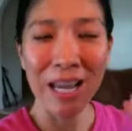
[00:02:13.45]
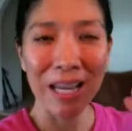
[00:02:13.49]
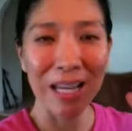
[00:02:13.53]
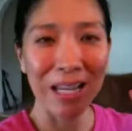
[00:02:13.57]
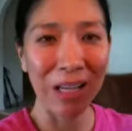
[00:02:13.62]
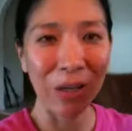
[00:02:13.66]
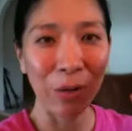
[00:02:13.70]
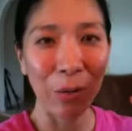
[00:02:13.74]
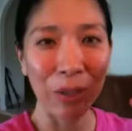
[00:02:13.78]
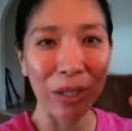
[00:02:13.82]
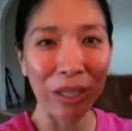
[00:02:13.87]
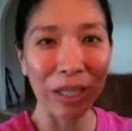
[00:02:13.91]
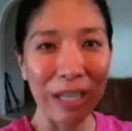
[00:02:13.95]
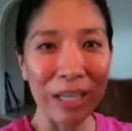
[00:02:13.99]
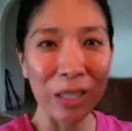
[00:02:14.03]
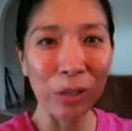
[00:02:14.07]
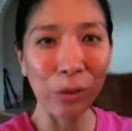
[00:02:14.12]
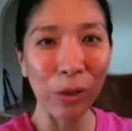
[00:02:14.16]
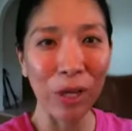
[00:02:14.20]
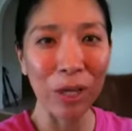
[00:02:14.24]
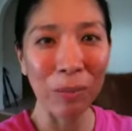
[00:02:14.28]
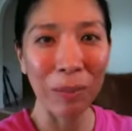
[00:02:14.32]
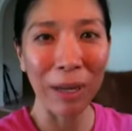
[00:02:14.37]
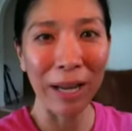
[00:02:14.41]
you know, when things
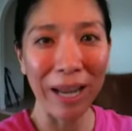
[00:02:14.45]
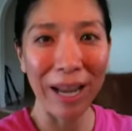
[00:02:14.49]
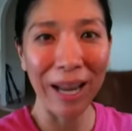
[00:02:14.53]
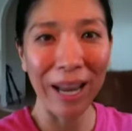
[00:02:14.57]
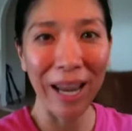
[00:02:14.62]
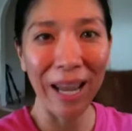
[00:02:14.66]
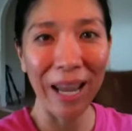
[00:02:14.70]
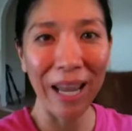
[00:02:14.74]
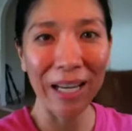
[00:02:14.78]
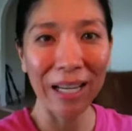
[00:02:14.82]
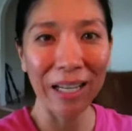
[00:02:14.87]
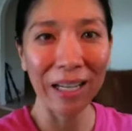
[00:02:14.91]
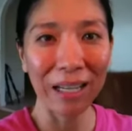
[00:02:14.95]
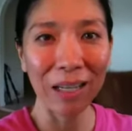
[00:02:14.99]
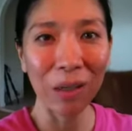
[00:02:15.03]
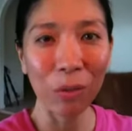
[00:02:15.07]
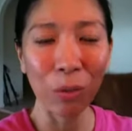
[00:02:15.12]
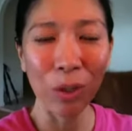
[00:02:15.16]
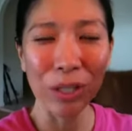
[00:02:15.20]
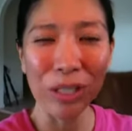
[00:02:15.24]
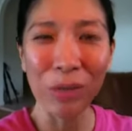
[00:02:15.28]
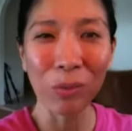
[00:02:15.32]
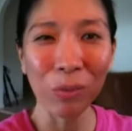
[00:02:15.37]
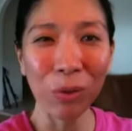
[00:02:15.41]
were in my head, it
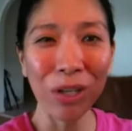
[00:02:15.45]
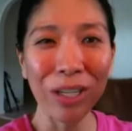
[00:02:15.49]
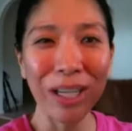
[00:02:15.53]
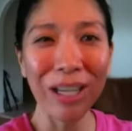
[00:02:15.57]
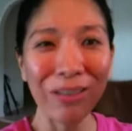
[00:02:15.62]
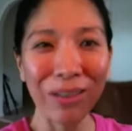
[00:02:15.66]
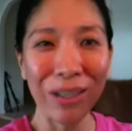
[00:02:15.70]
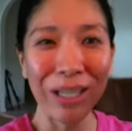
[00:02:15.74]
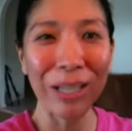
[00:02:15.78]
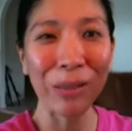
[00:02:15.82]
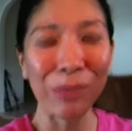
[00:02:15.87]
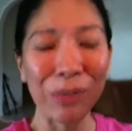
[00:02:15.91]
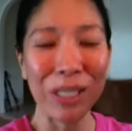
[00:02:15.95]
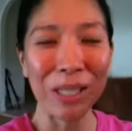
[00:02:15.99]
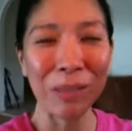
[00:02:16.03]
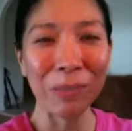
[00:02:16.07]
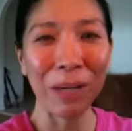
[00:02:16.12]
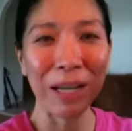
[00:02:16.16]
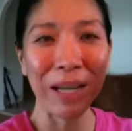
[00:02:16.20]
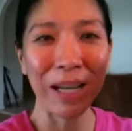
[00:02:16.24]
wasn't working when it was in my